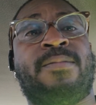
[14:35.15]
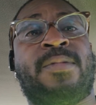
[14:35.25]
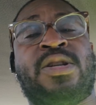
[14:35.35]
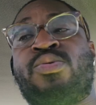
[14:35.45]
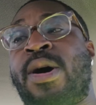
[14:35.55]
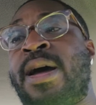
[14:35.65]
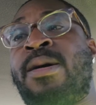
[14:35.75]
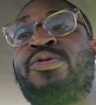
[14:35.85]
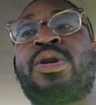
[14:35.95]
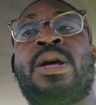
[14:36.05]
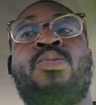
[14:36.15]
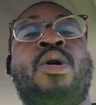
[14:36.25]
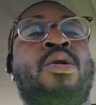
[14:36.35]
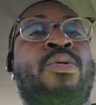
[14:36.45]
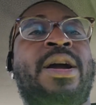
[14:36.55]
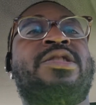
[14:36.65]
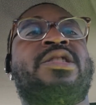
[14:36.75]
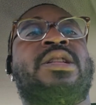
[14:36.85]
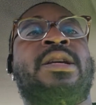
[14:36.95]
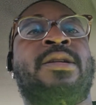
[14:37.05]
Because why? I'm trying to walk
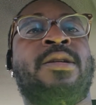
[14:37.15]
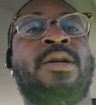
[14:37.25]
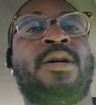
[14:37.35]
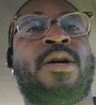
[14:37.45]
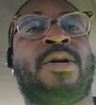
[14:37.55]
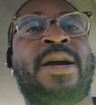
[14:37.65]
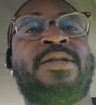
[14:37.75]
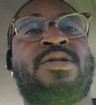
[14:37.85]
righteously. All right.